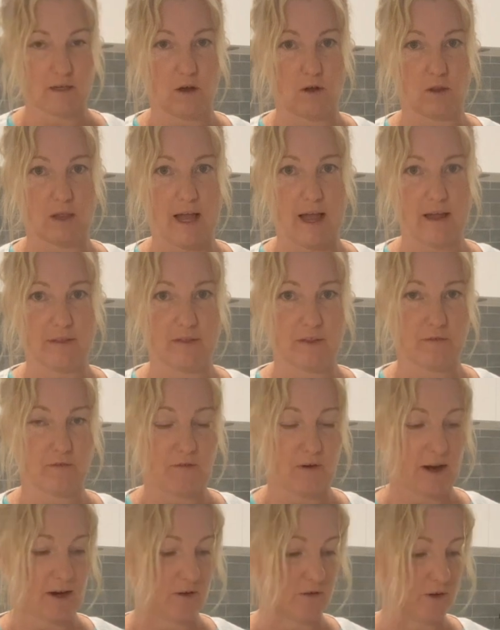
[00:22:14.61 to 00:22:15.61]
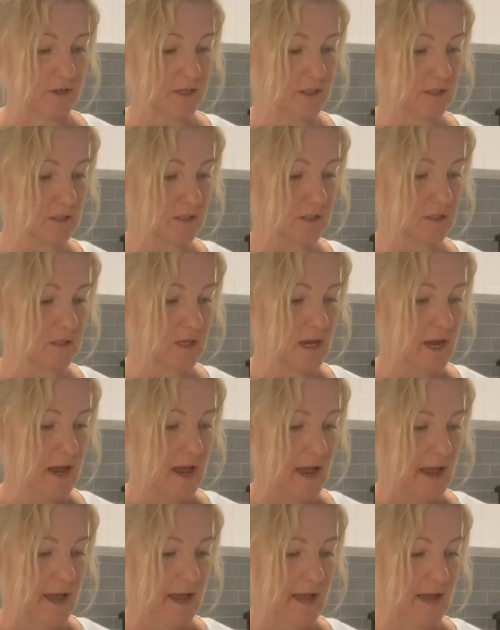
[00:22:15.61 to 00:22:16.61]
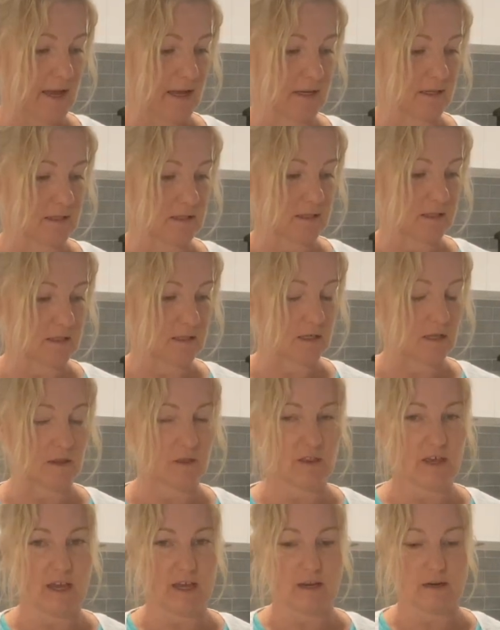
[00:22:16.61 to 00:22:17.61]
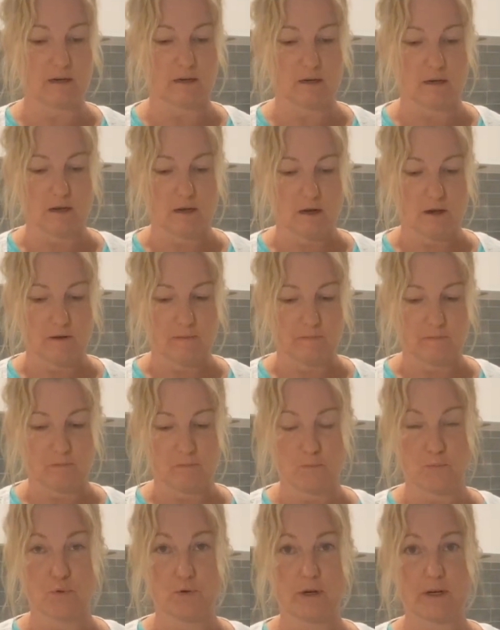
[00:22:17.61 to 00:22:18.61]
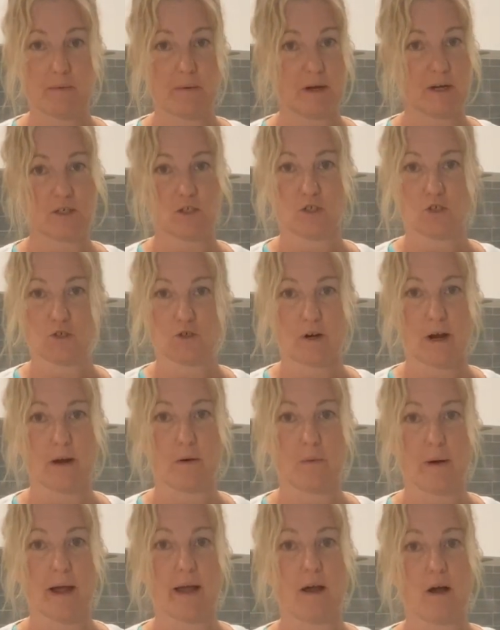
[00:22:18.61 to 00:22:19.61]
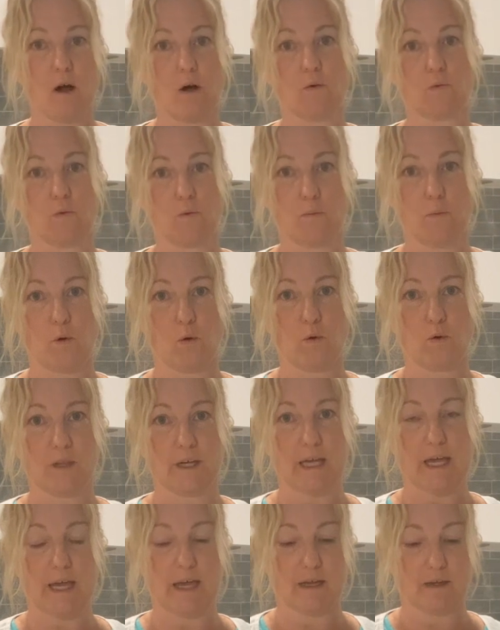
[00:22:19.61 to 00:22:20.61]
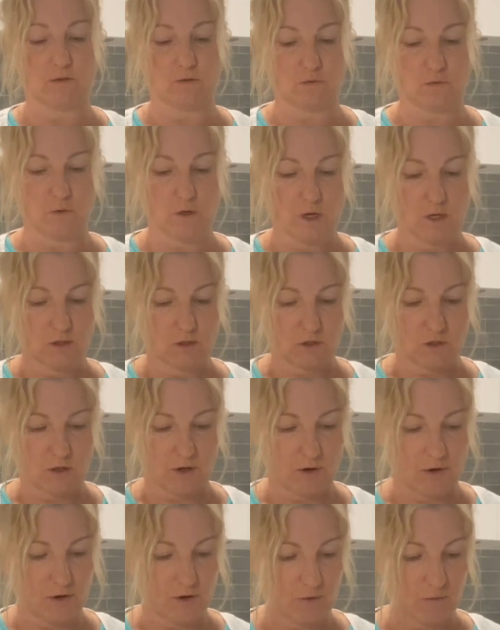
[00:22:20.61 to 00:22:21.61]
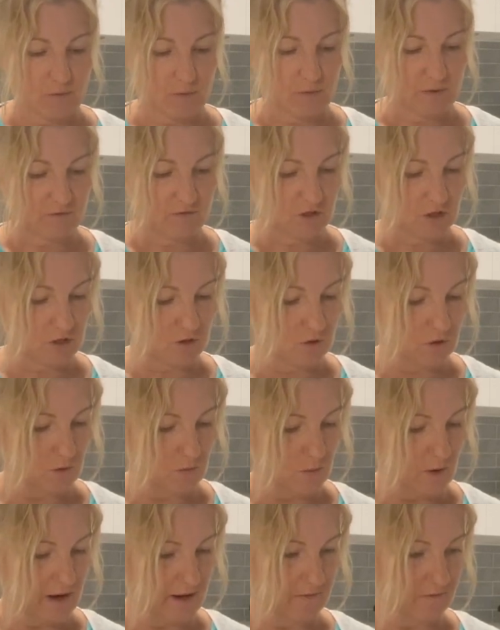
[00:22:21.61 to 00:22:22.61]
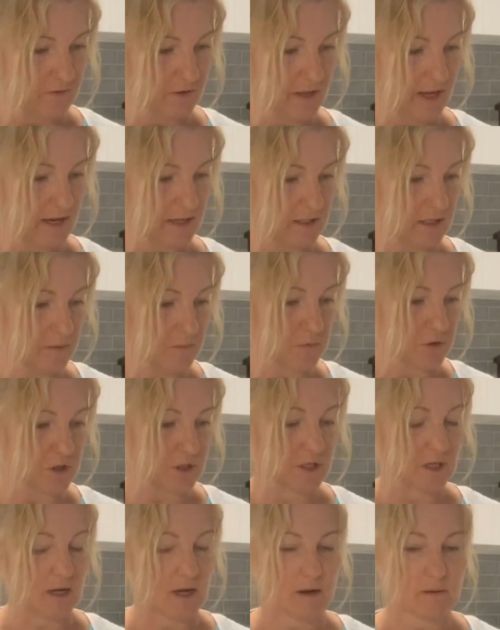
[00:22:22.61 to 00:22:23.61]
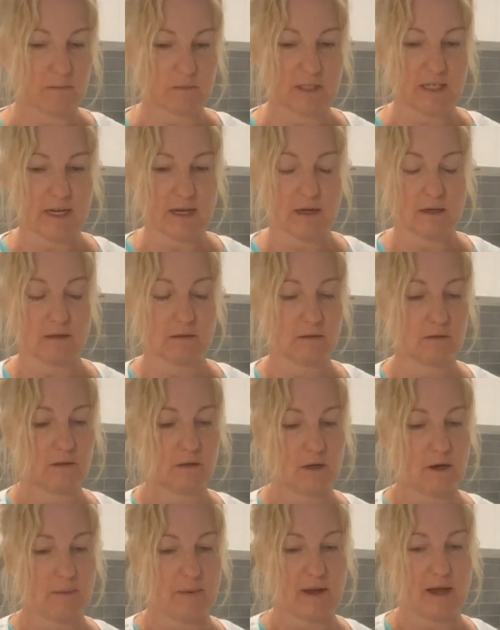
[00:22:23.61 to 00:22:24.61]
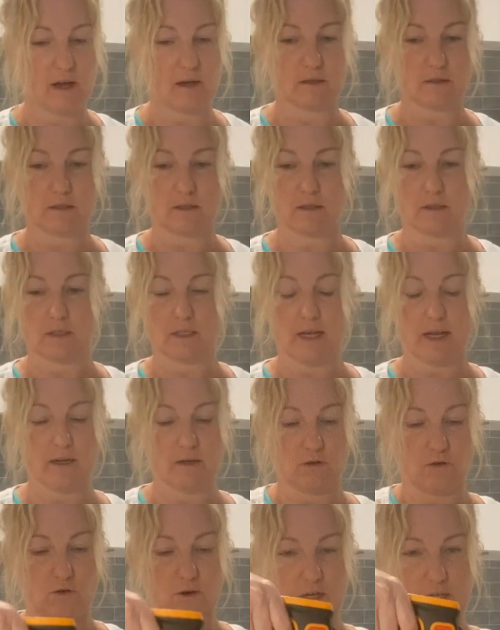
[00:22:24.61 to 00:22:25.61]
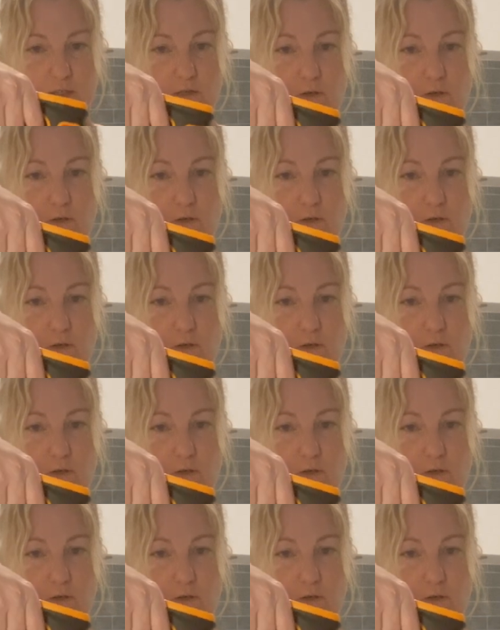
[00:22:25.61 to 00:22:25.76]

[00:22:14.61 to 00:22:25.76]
I'll add the fragrance, and then pretty much straight away I will pour the candle. So we've just got to wait for that temperature to come down about 10 degrees.